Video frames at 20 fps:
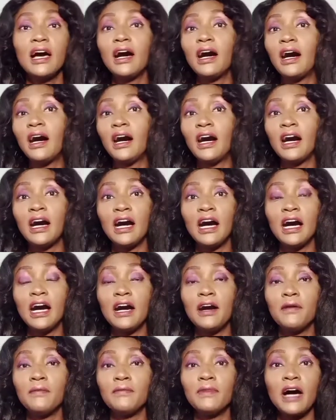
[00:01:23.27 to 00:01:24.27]

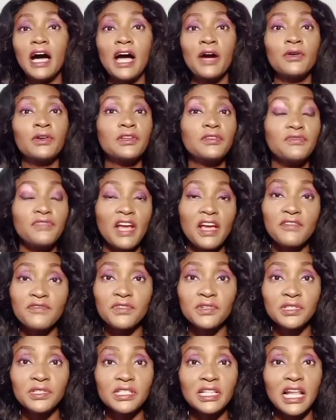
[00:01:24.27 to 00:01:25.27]
I only fly
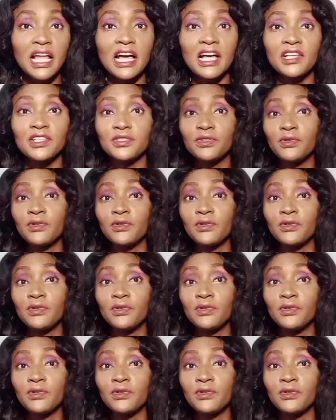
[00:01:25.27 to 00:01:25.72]
first class,